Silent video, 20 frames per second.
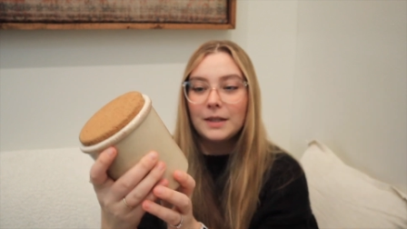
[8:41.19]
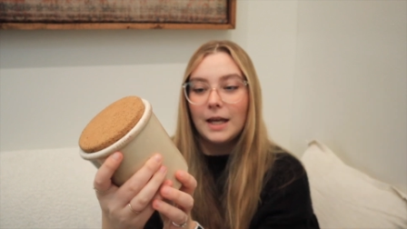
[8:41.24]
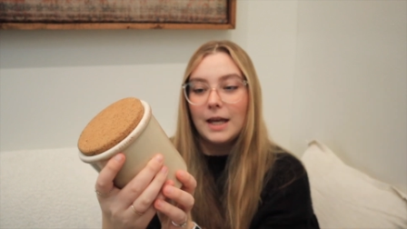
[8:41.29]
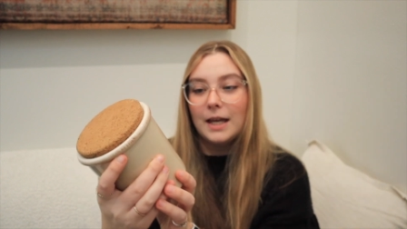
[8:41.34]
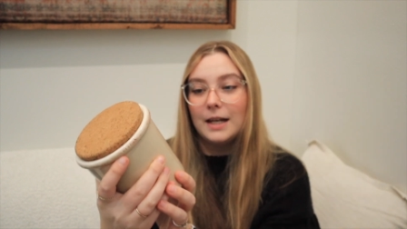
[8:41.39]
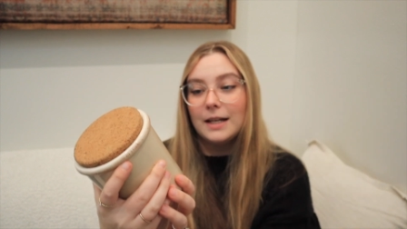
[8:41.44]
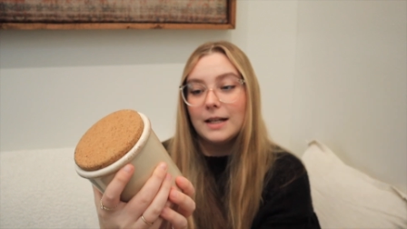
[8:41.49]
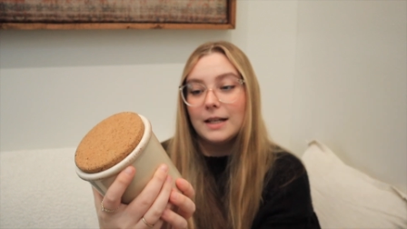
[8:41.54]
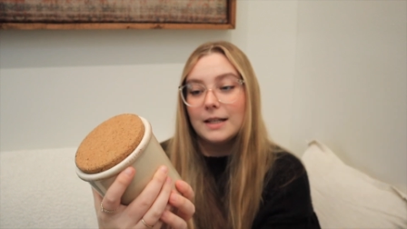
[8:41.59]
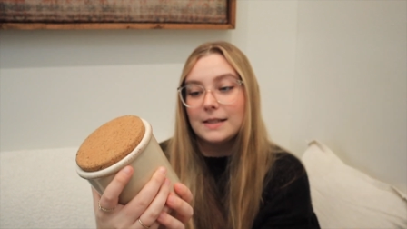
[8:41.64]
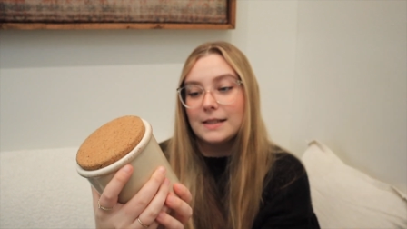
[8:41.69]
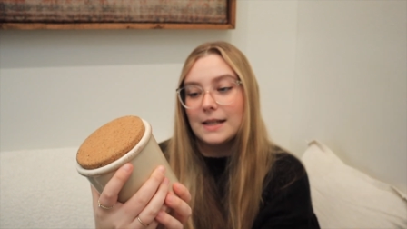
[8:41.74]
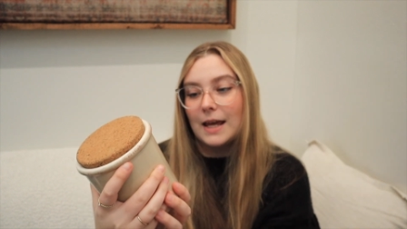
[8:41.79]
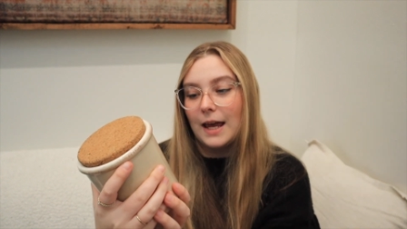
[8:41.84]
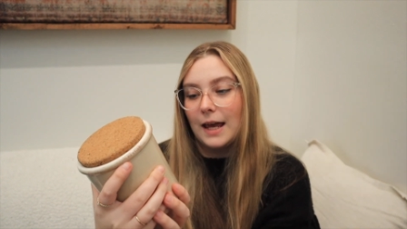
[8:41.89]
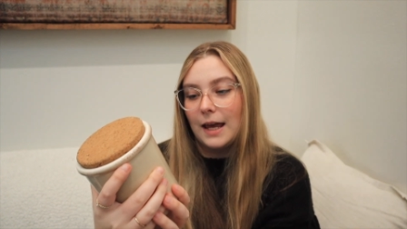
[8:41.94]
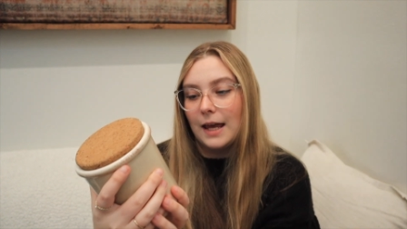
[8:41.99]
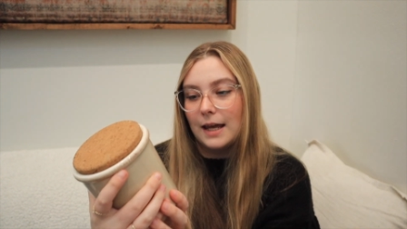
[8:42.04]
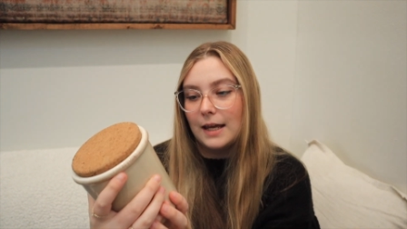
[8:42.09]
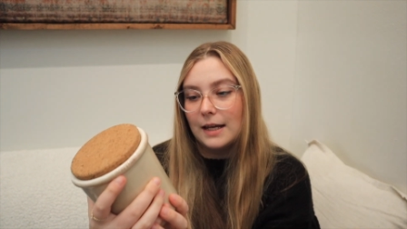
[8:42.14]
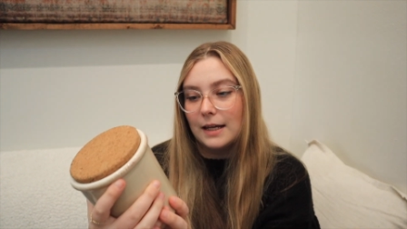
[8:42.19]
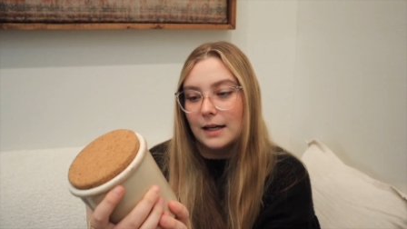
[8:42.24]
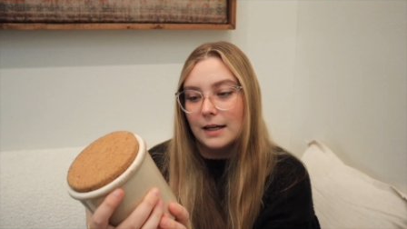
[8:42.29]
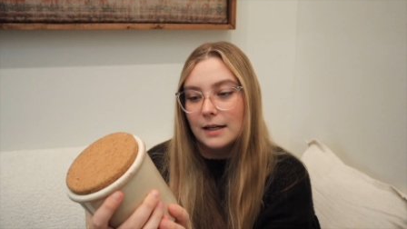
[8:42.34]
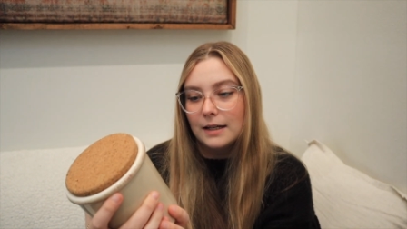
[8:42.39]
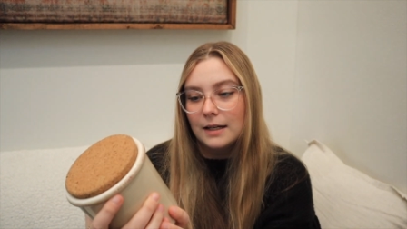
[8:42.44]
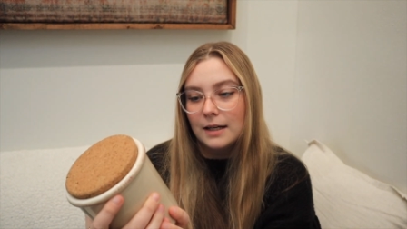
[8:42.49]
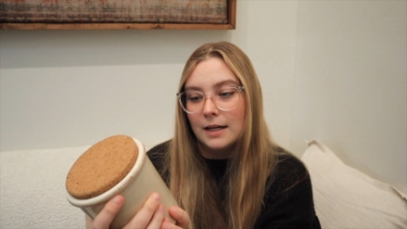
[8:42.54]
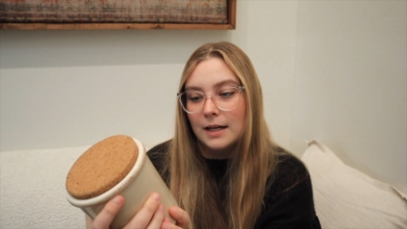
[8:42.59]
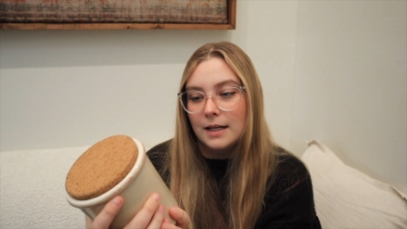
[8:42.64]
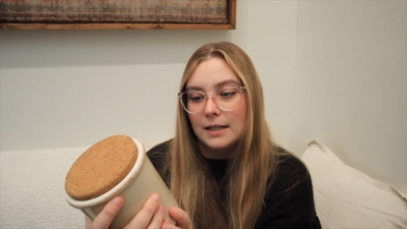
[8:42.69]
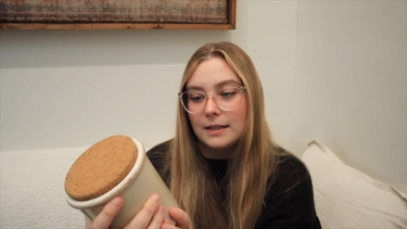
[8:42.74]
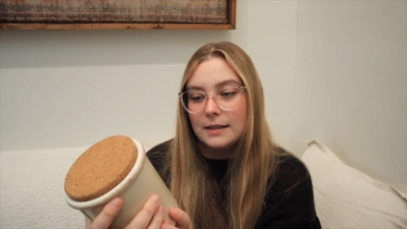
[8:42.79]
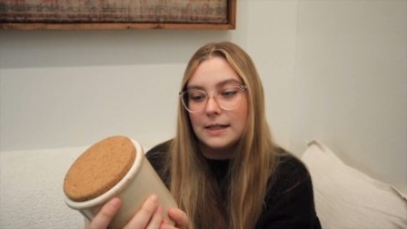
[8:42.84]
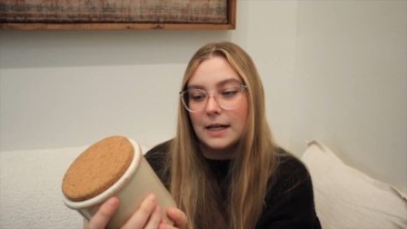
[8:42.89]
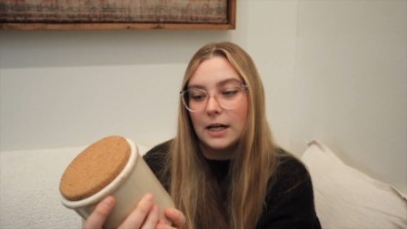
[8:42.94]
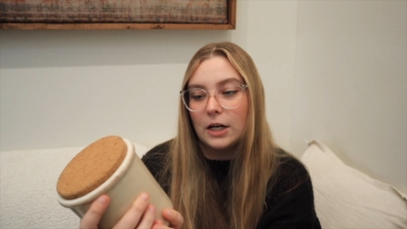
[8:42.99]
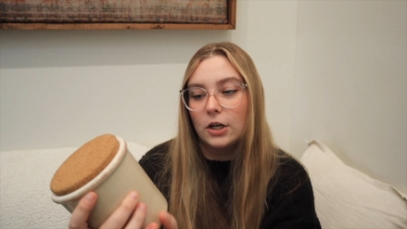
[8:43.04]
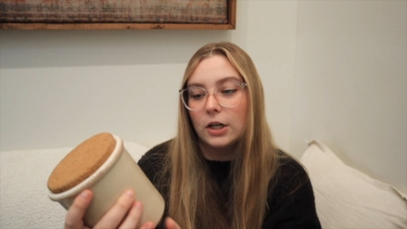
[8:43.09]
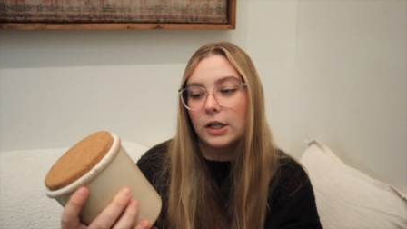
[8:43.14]
And it is a
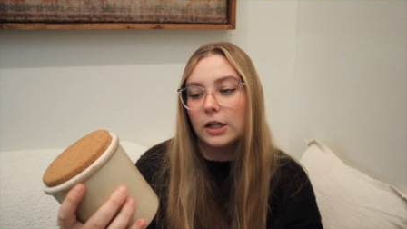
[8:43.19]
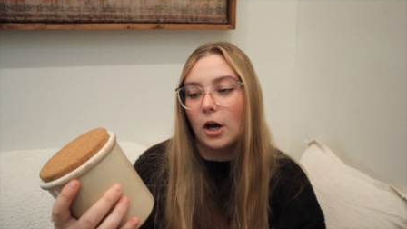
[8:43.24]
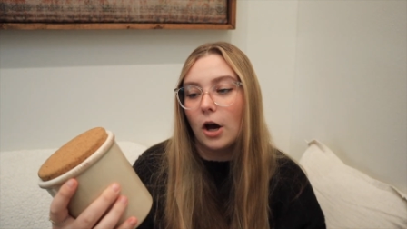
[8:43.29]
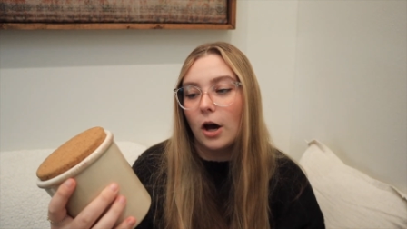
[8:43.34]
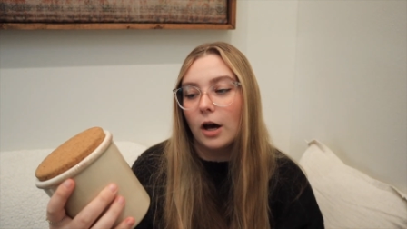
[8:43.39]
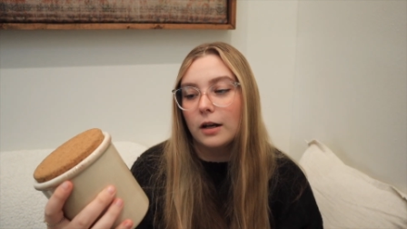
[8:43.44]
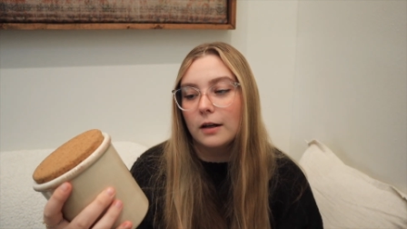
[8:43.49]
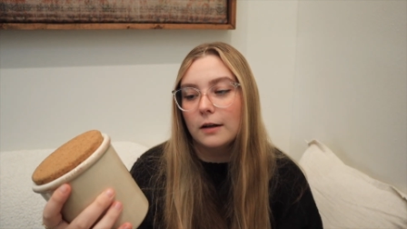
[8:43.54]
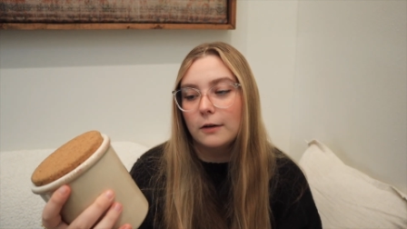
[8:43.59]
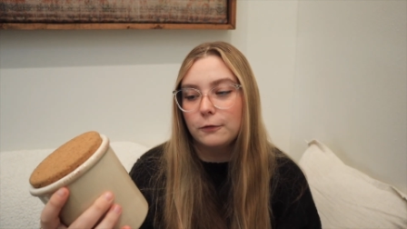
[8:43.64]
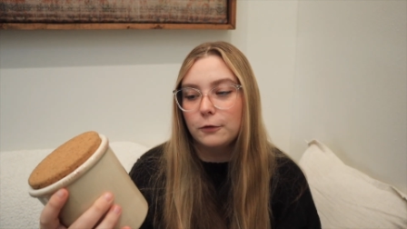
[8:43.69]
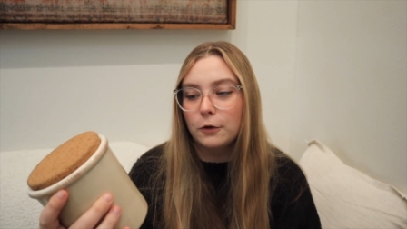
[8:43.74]
terracotta